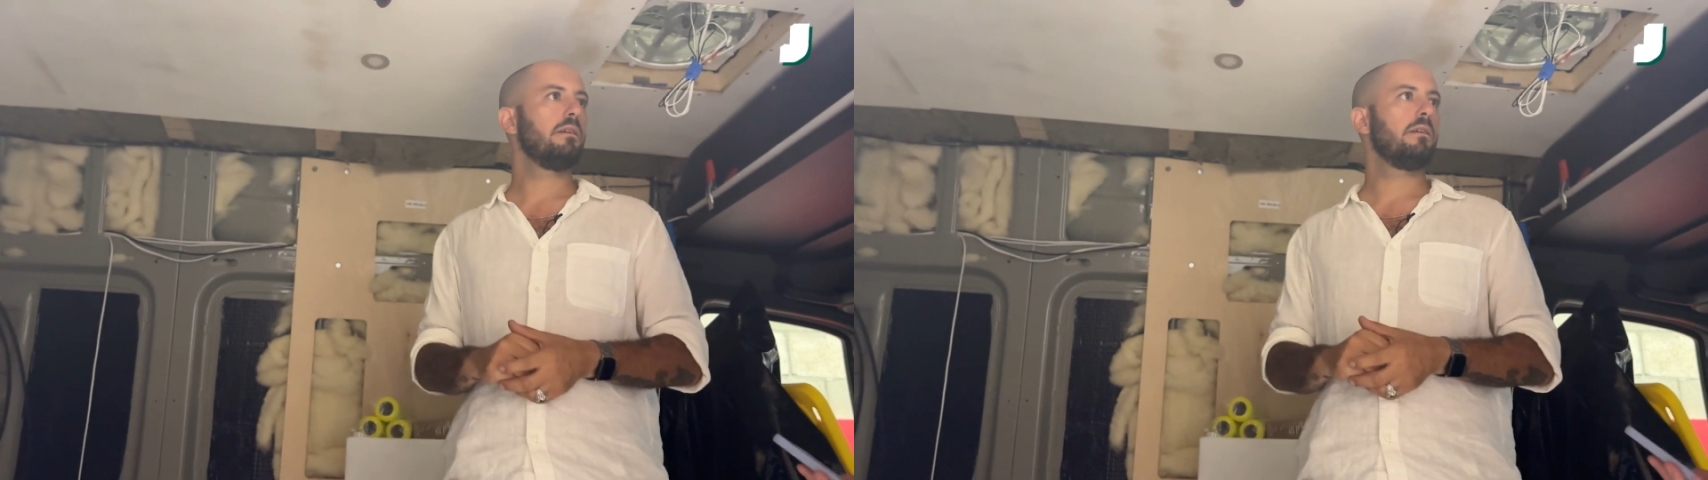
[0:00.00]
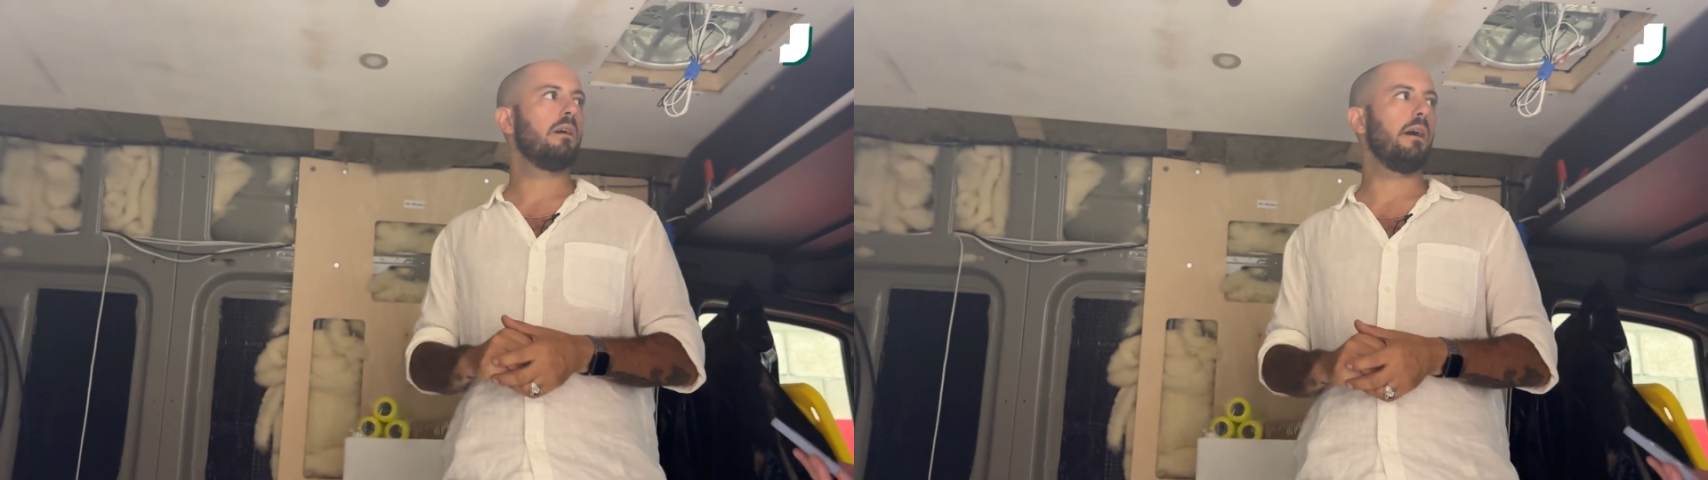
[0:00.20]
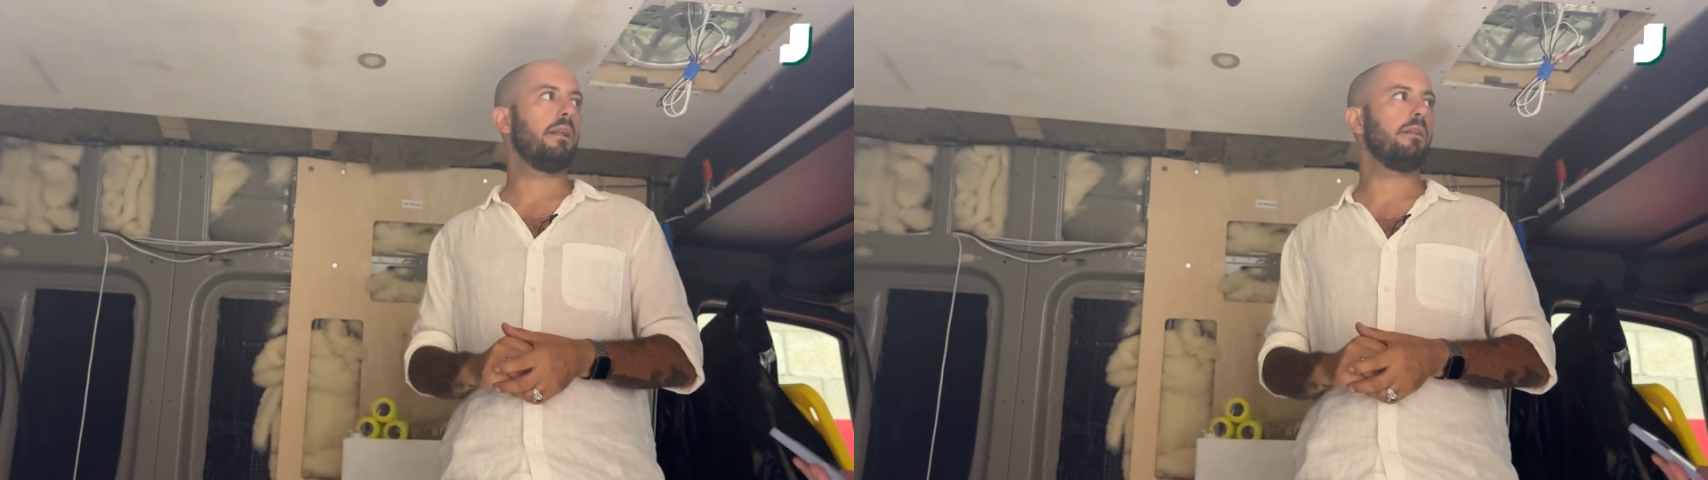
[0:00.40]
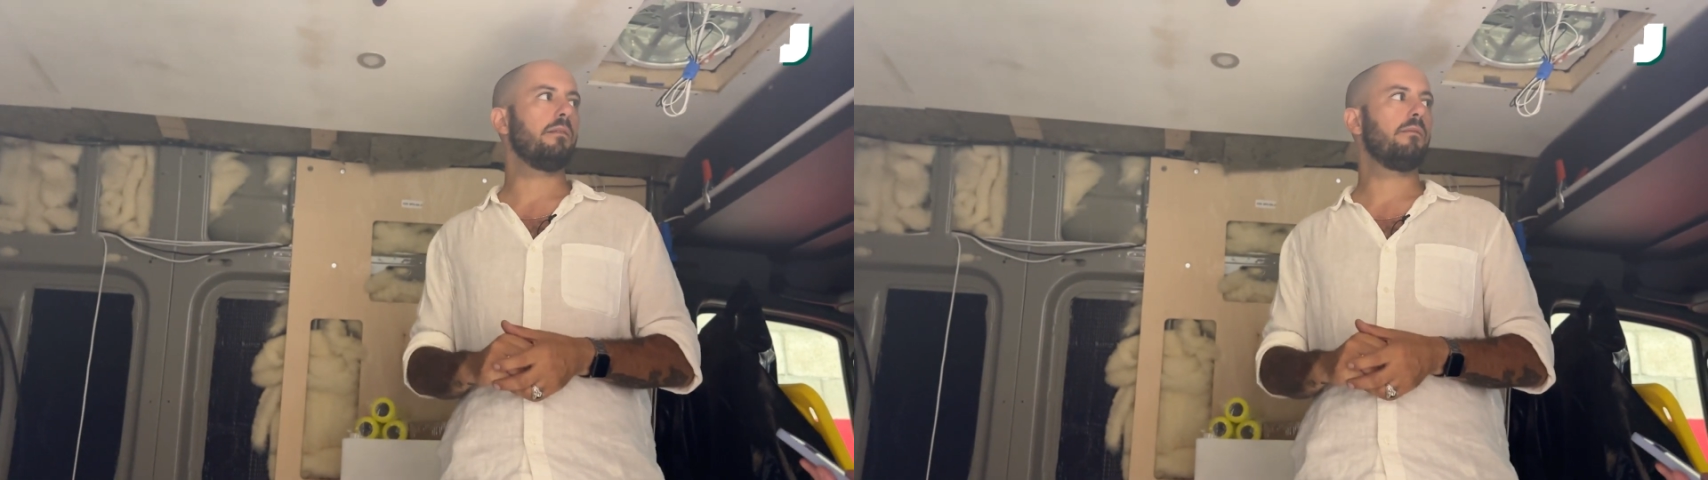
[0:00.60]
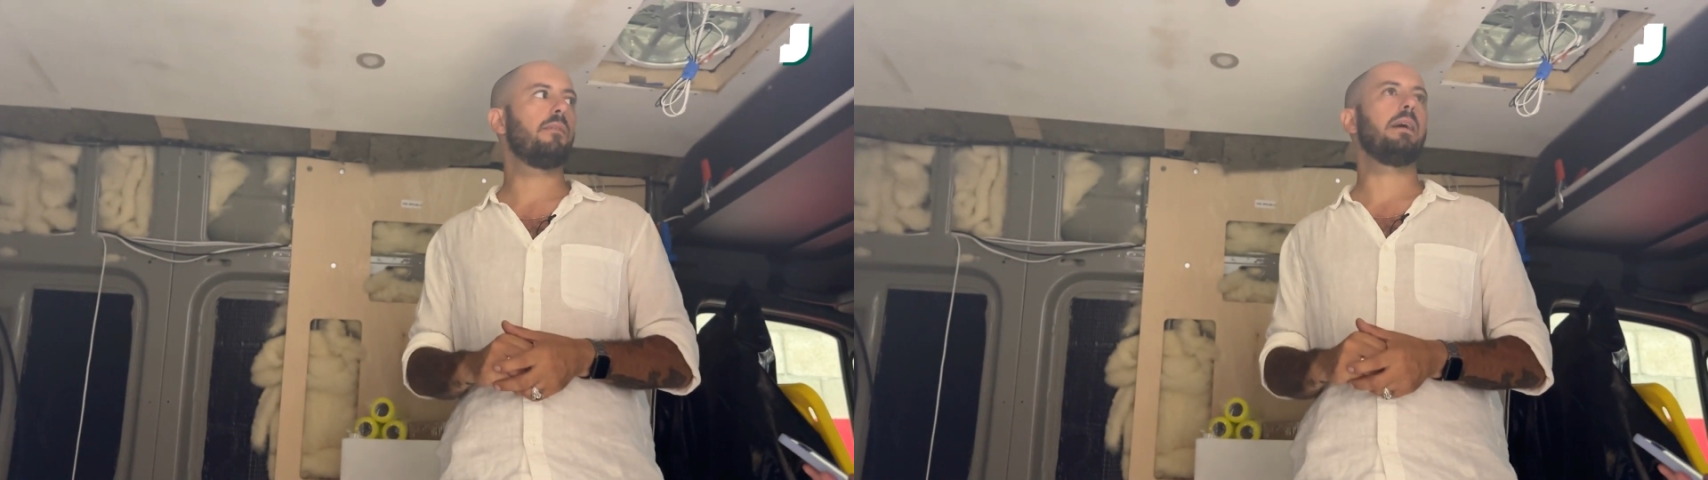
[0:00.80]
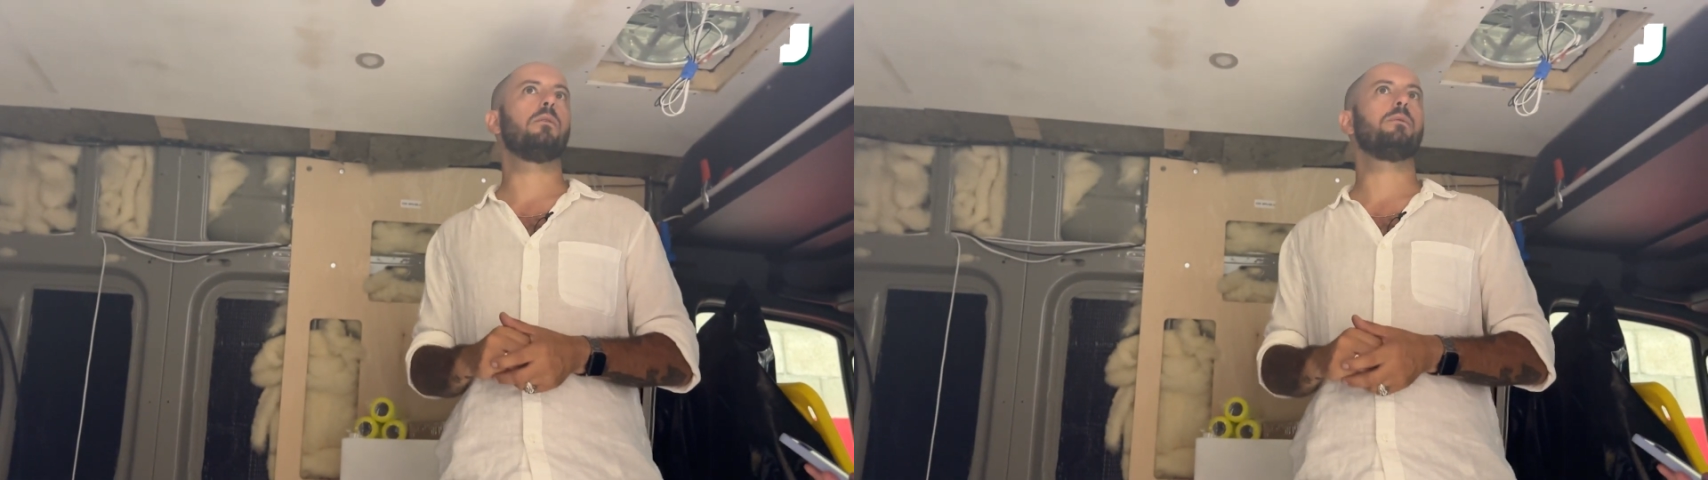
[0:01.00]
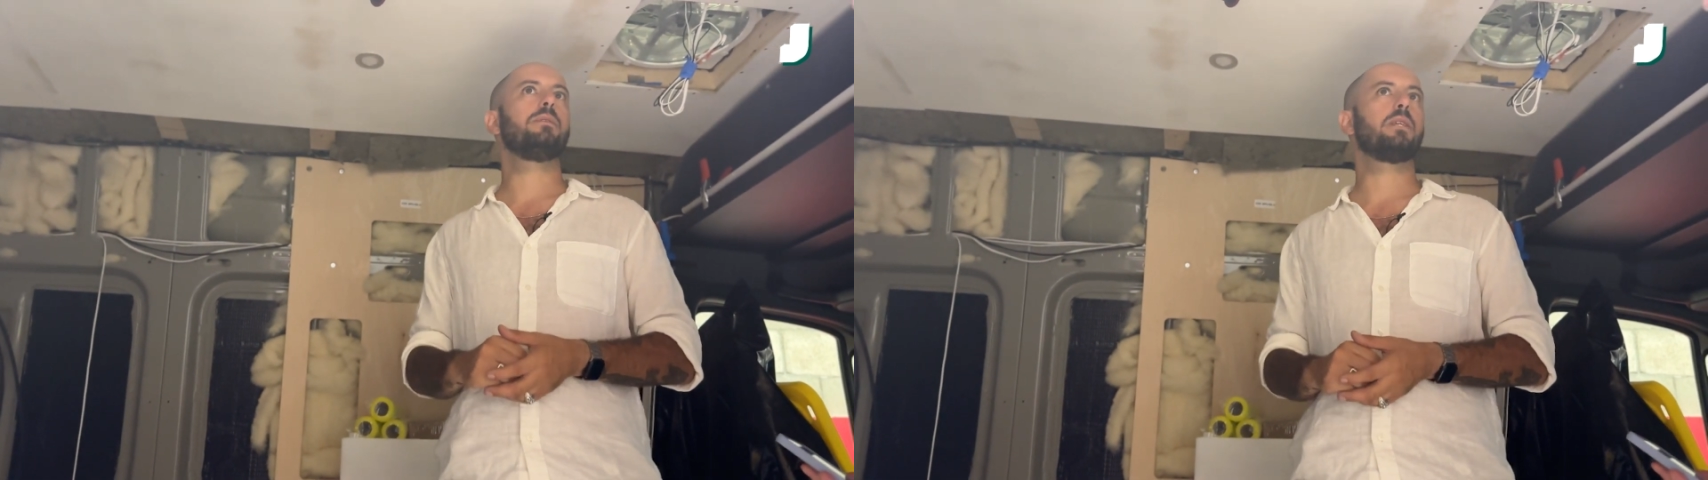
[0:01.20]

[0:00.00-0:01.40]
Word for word: and final